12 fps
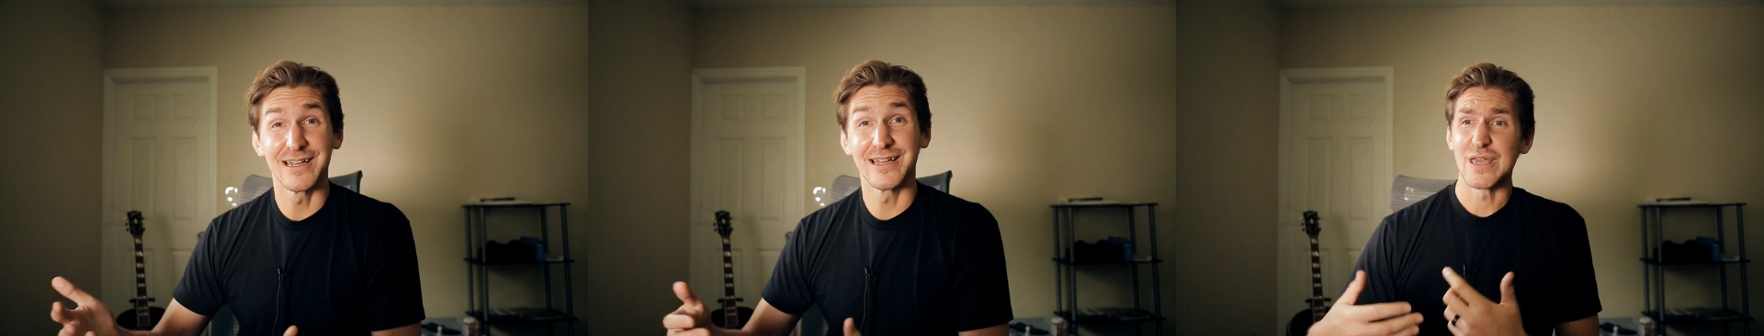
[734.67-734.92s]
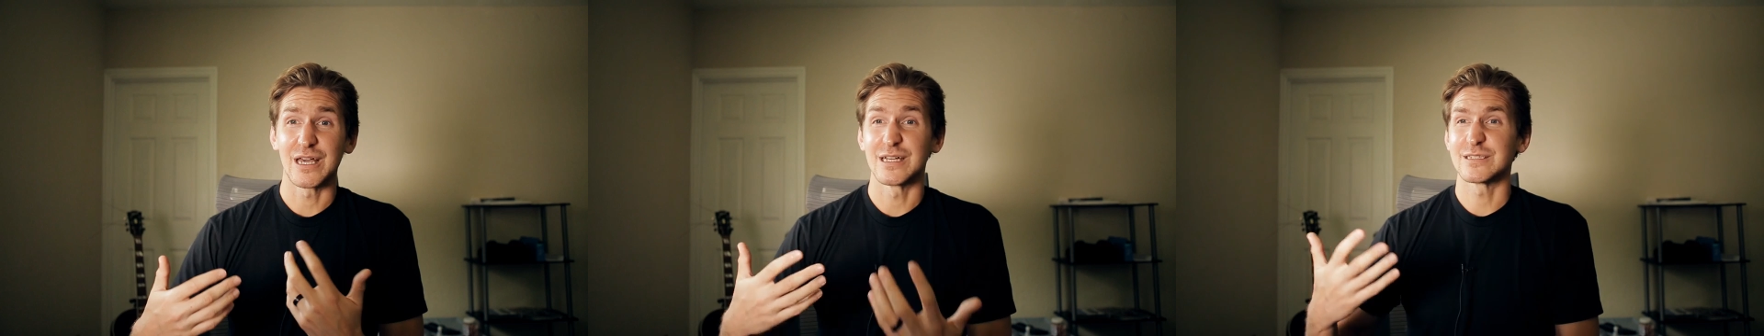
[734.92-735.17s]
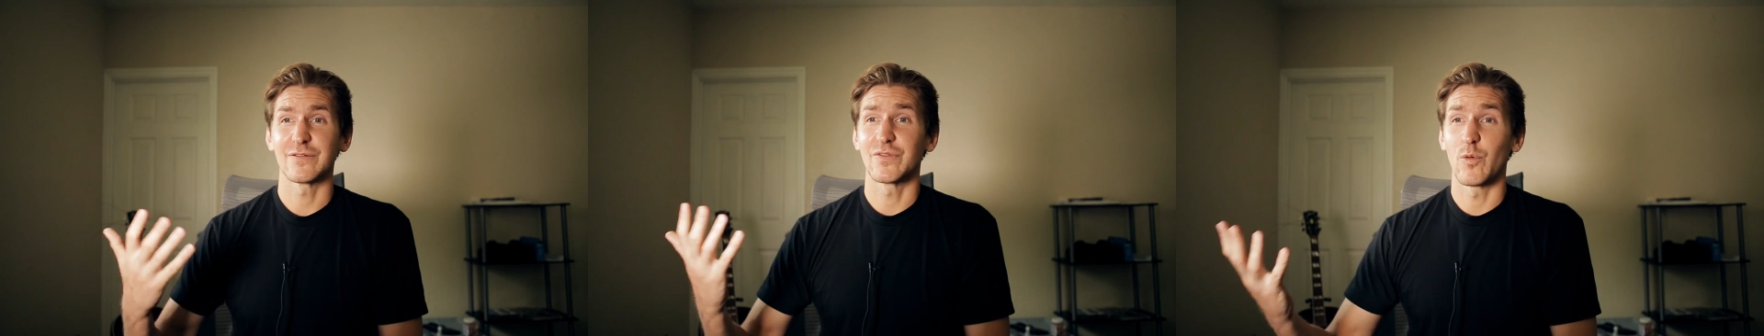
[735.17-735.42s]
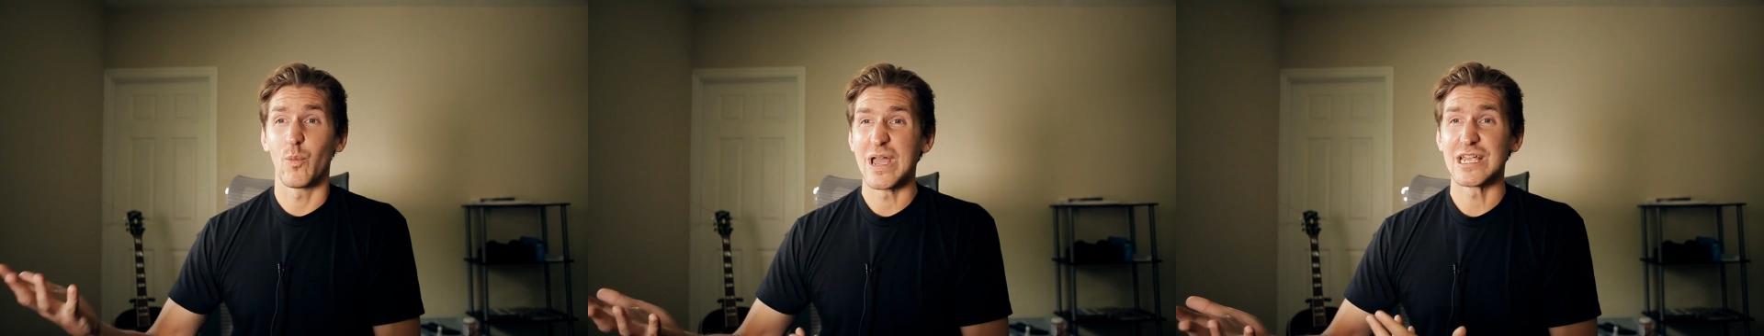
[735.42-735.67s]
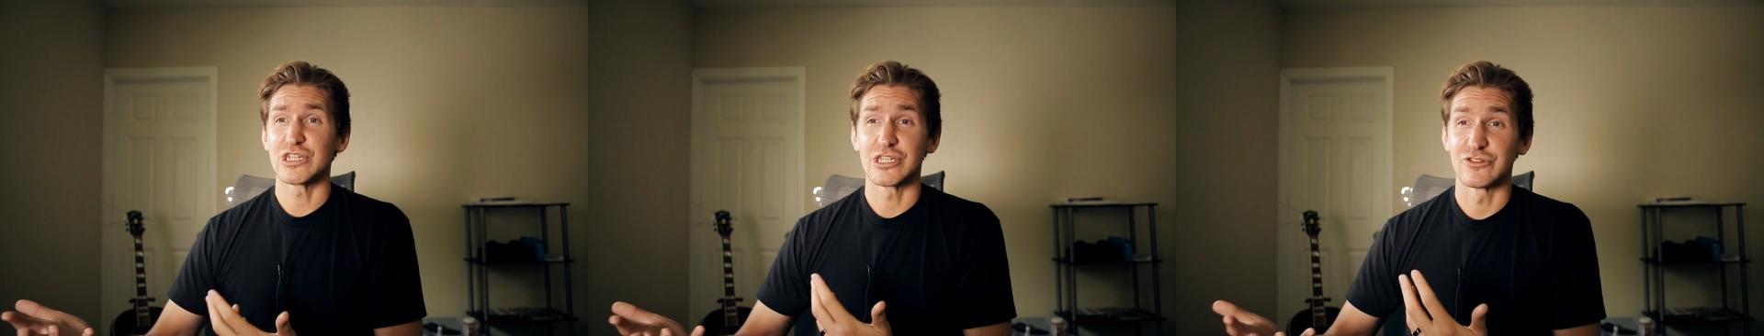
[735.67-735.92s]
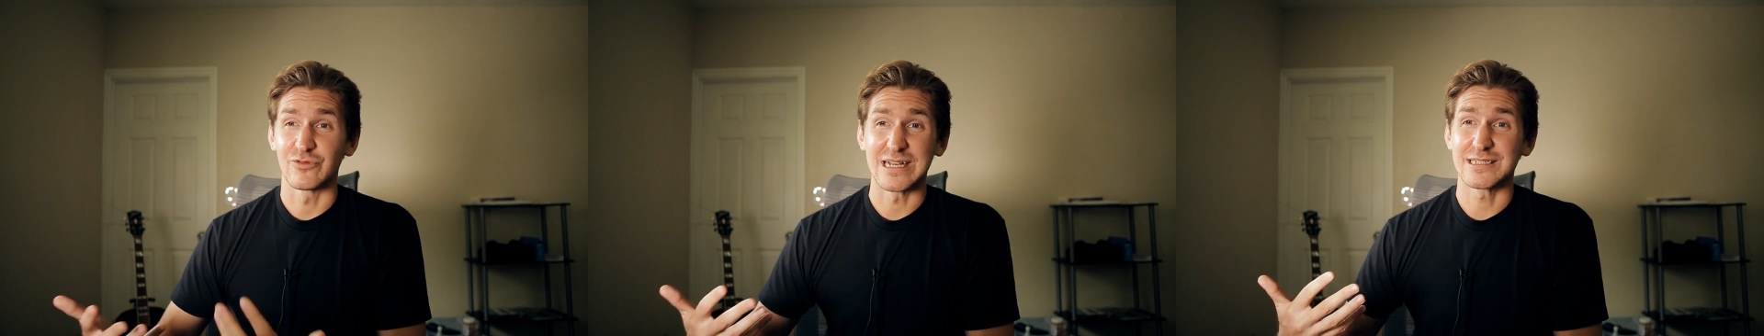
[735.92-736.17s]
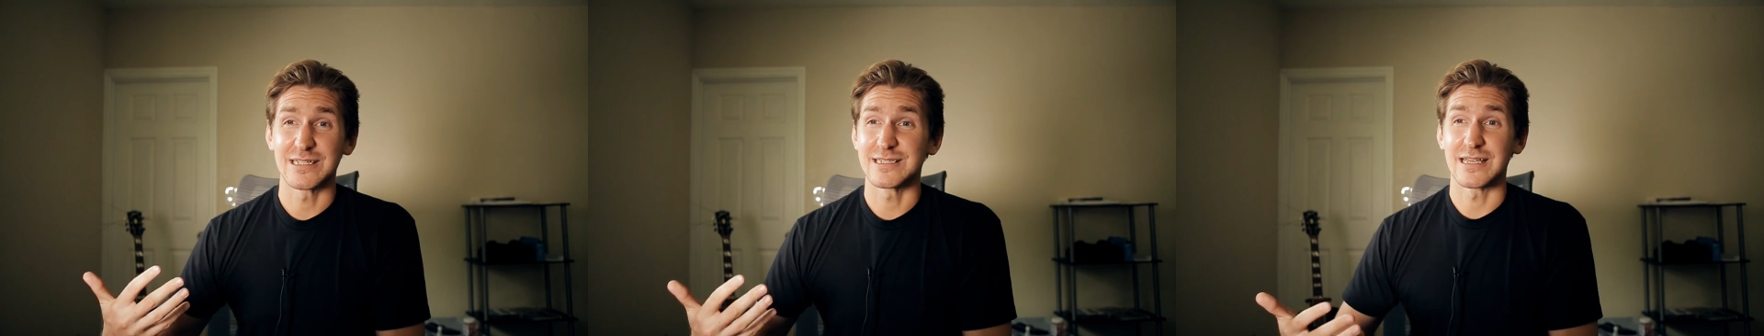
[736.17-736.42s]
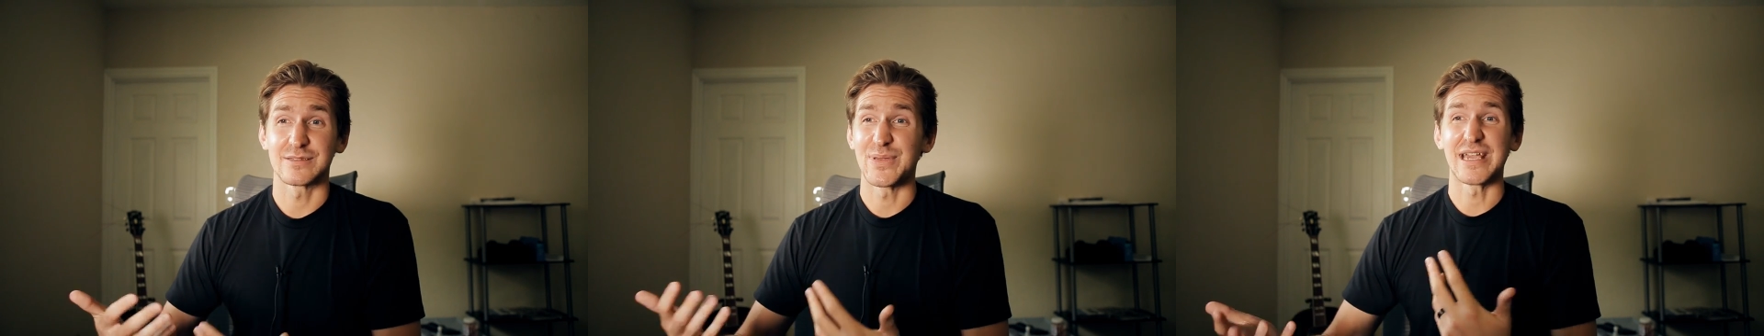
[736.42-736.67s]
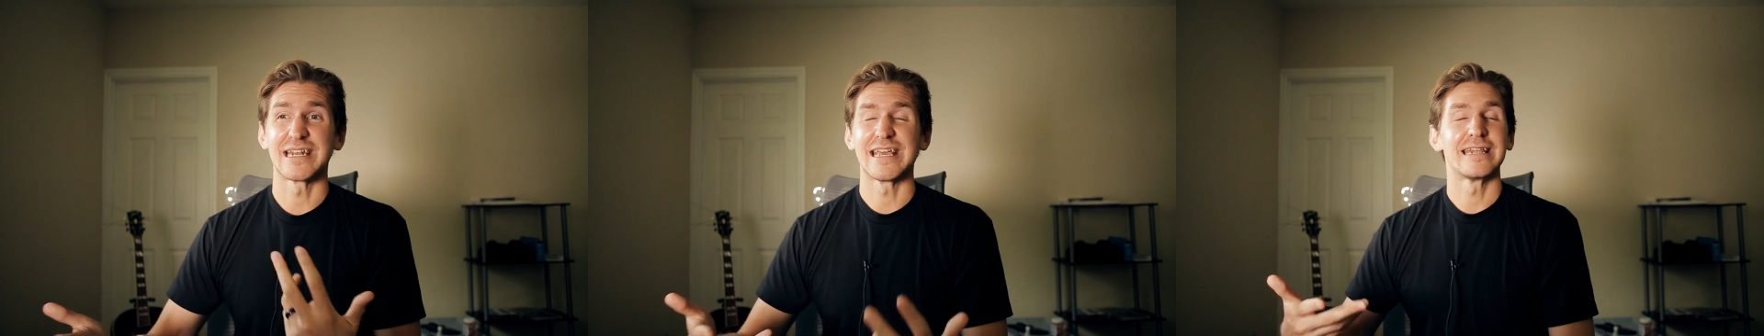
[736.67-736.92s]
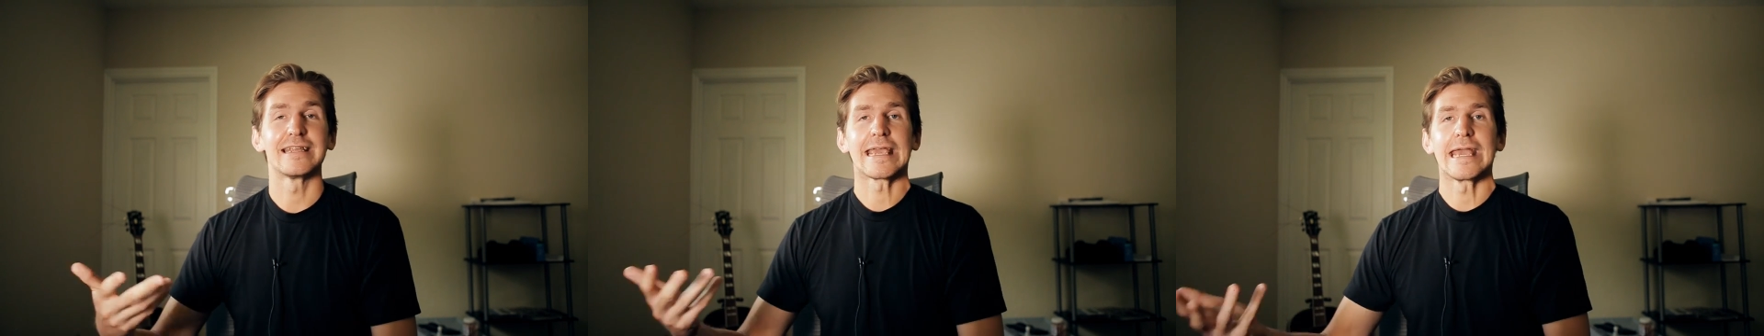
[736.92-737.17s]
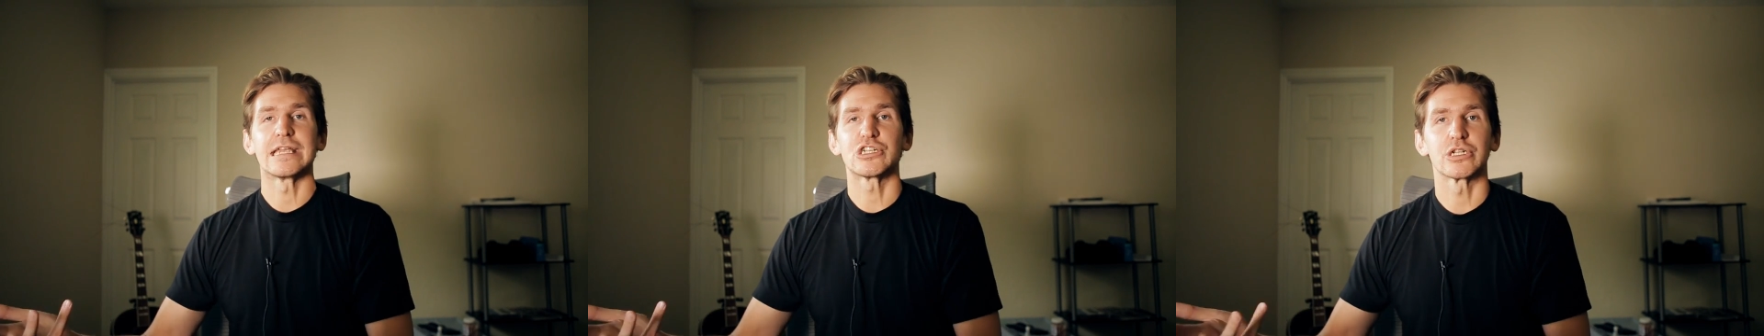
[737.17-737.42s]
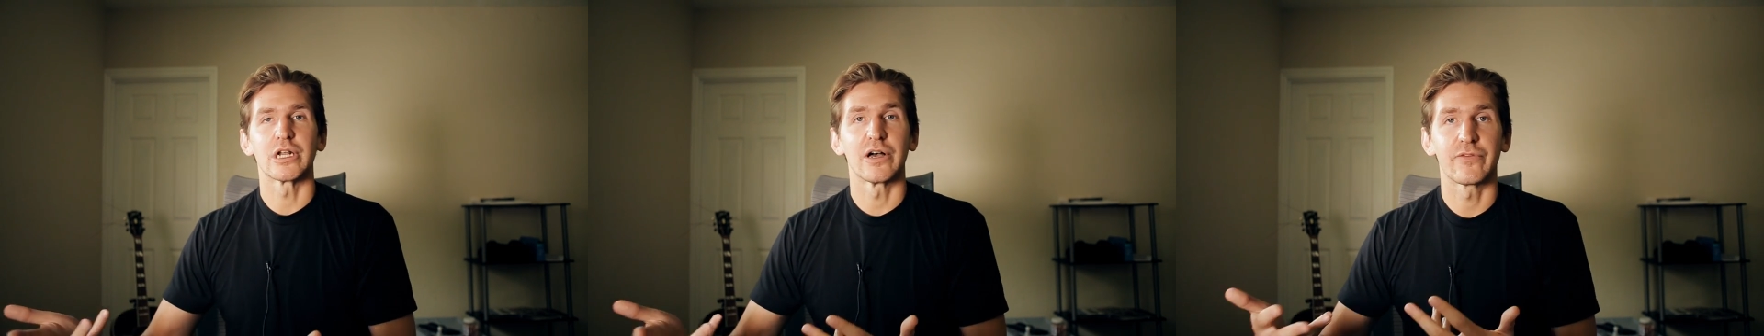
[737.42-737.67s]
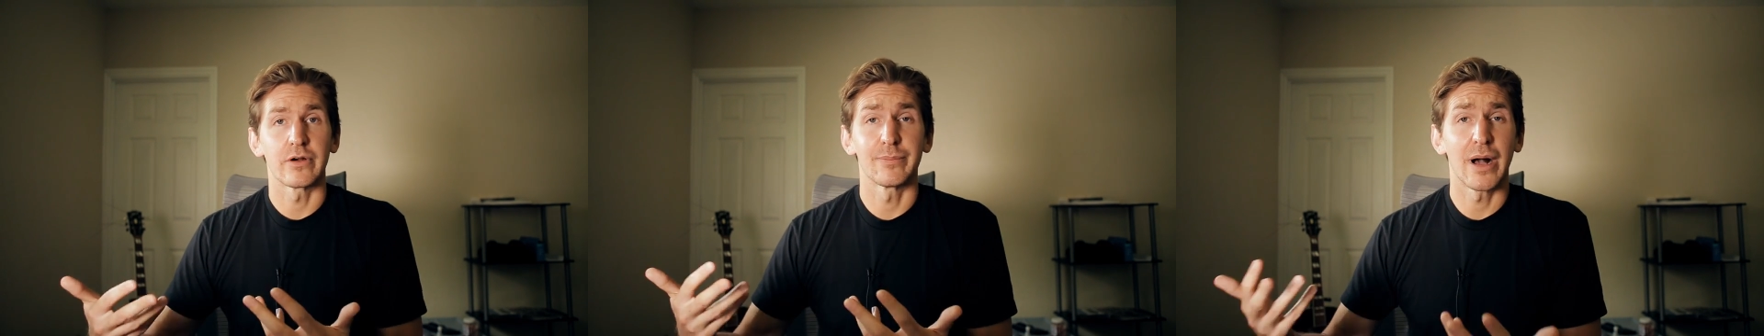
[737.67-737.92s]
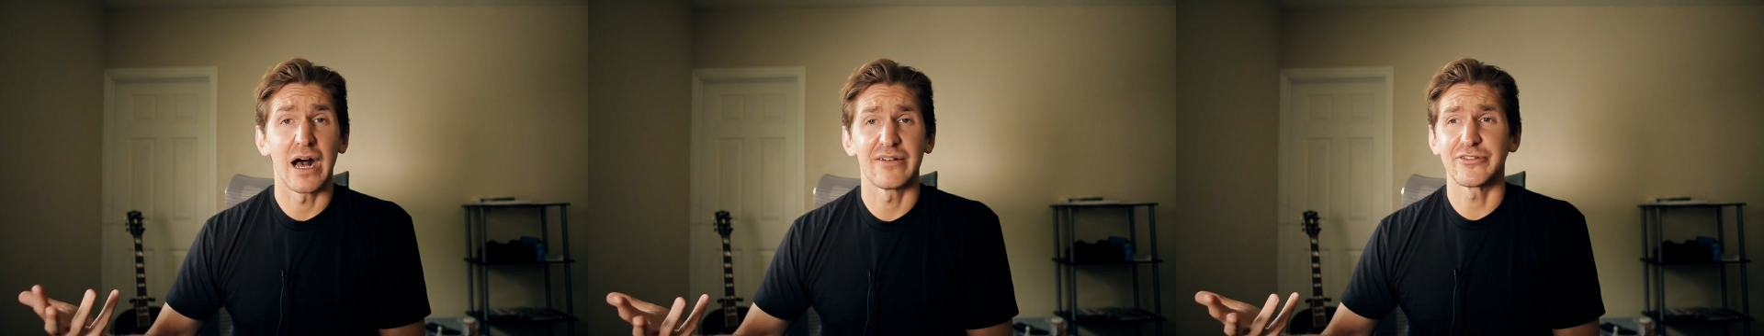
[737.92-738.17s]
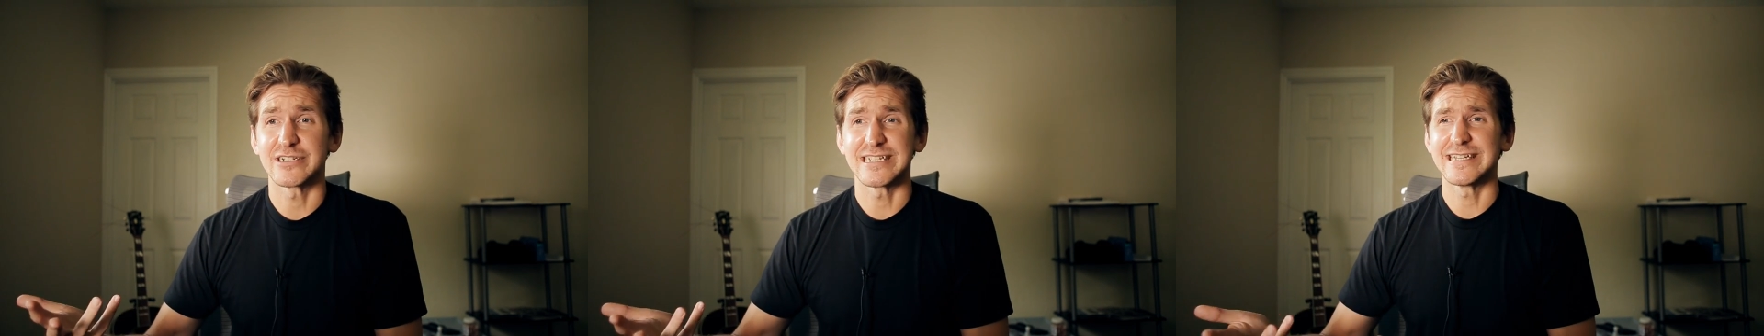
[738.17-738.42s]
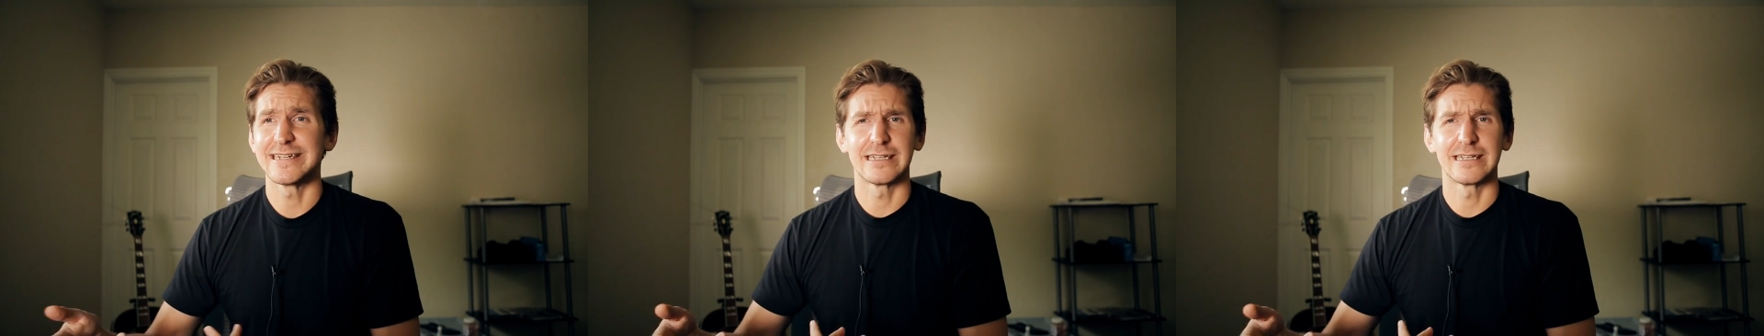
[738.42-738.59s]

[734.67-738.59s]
because of the way she dresses as being an indication of her poverty,